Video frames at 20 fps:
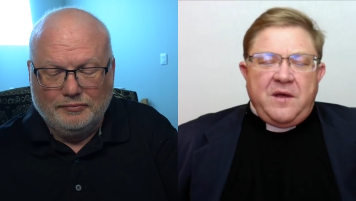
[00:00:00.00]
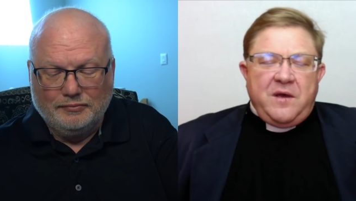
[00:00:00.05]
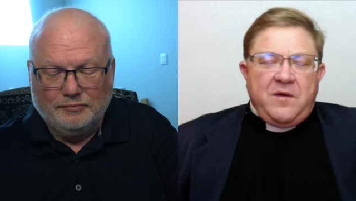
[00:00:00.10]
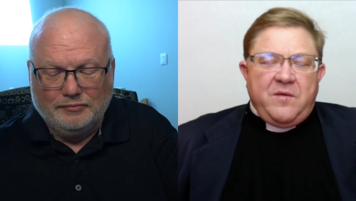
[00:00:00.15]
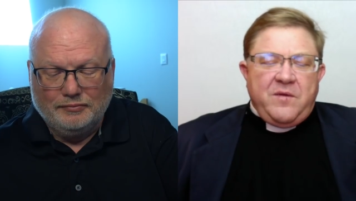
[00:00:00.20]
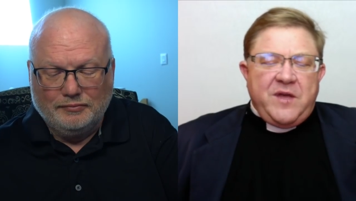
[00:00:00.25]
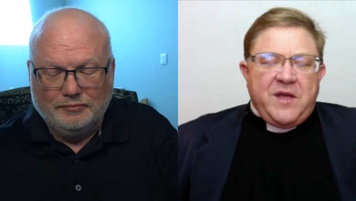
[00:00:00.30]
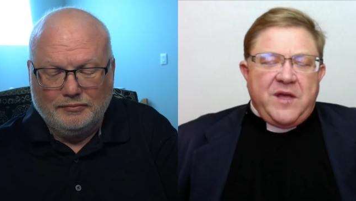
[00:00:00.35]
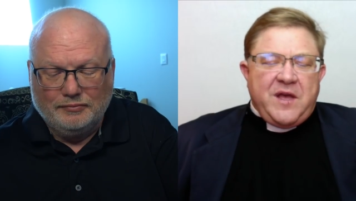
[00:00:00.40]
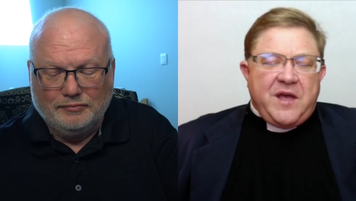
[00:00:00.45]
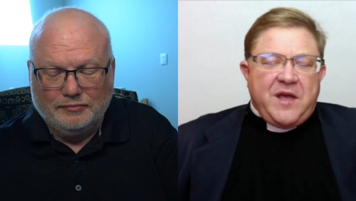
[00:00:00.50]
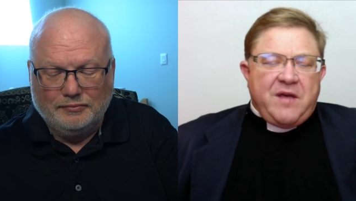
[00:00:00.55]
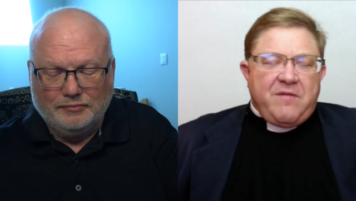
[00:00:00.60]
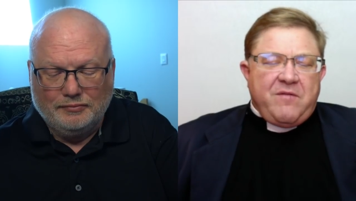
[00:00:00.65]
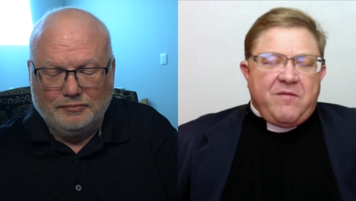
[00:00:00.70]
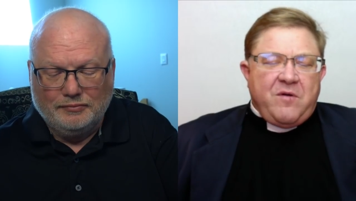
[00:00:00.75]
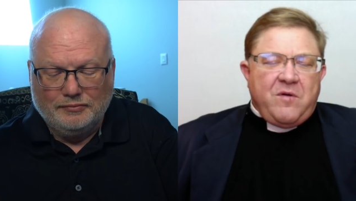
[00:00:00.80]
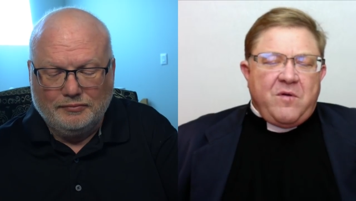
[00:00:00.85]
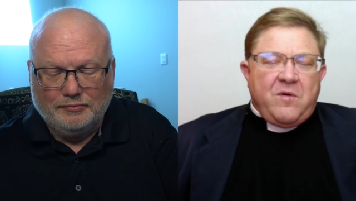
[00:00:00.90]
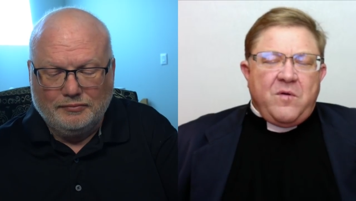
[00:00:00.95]
Speaker 1: we
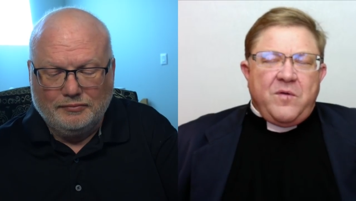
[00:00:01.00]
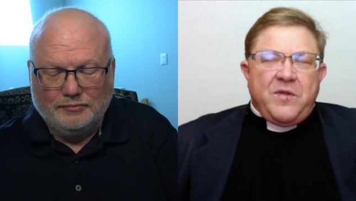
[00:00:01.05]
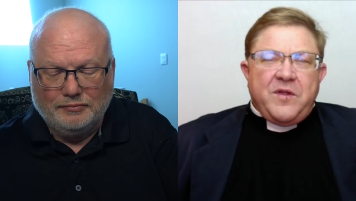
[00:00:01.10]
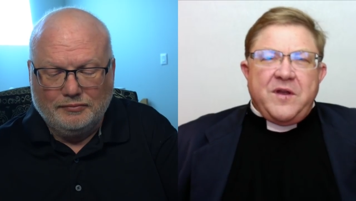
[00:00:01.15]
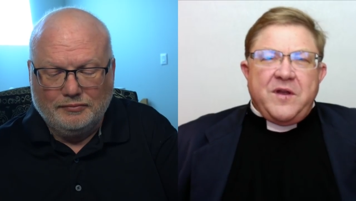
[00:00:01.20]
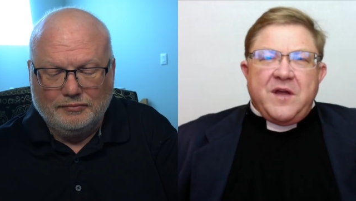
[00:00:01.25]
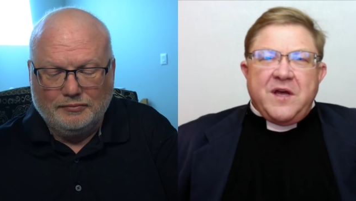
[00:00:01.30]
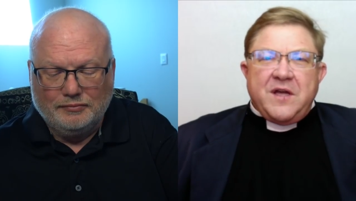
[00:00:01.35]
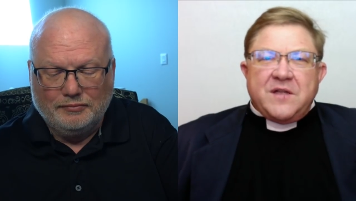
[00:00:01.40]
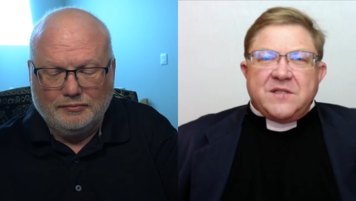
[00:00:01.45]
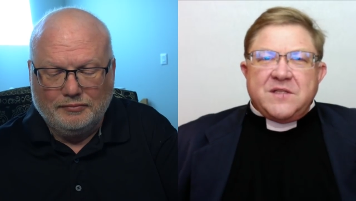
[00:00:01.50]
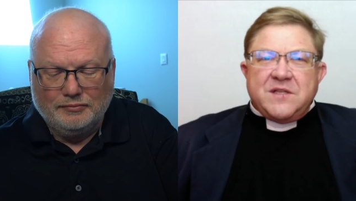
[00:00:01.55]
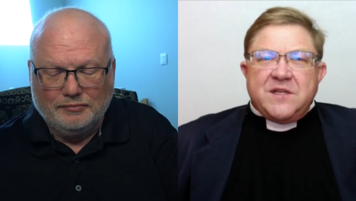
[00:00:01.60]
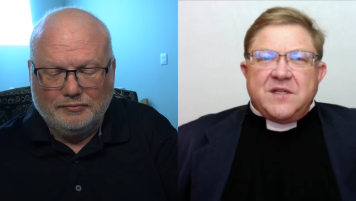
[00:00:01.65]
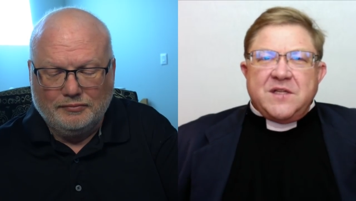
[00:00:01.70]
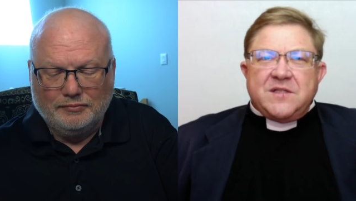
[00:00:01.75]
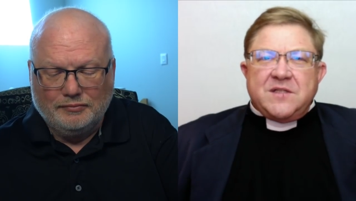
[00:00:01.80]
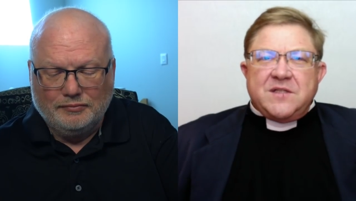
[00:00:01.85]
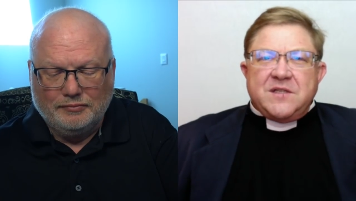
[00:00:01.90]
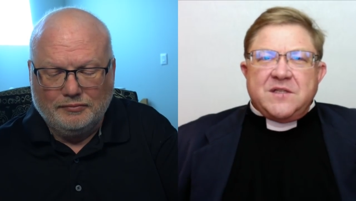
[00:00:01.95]
have all the
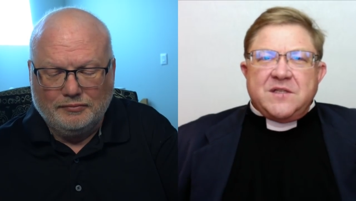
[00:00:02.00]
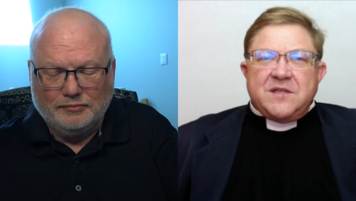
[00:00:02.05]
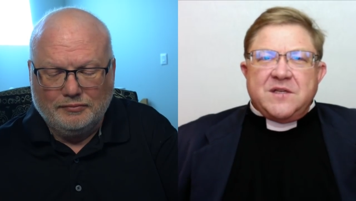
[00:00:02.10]
nonsense